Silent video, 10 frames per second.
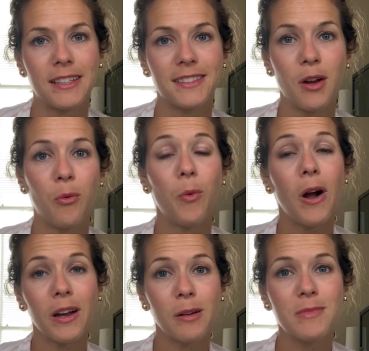So
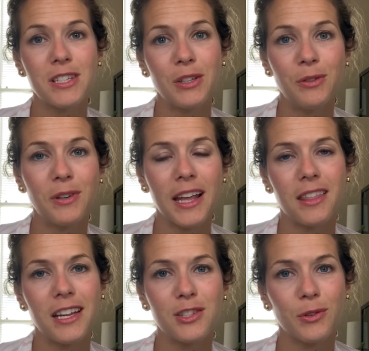welcome to
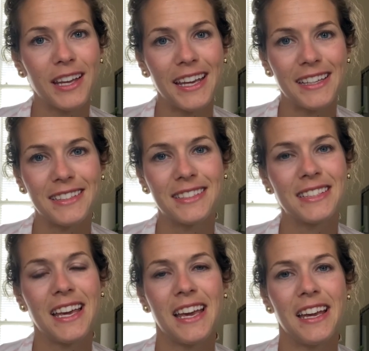Cathedral Kids.
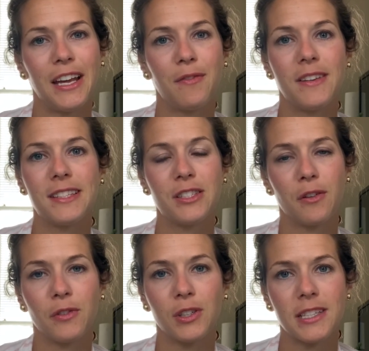If this is your
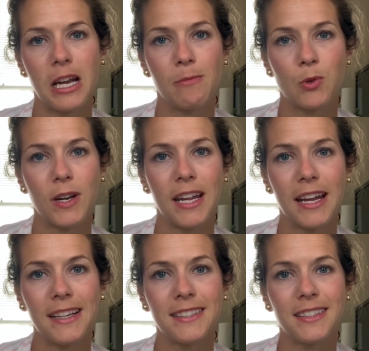first time joining
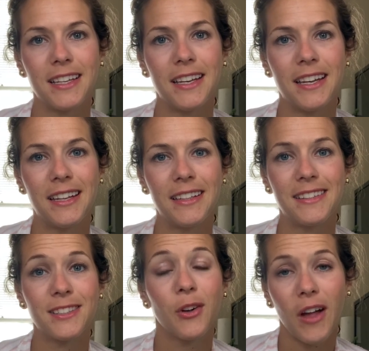us, and
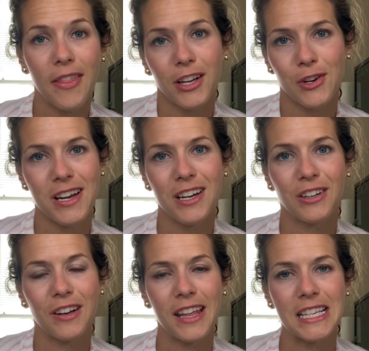so glad that you're
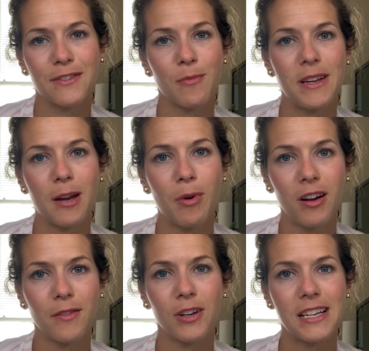here. Thanks for being a
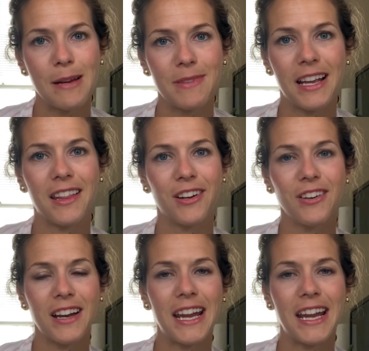part of our time together.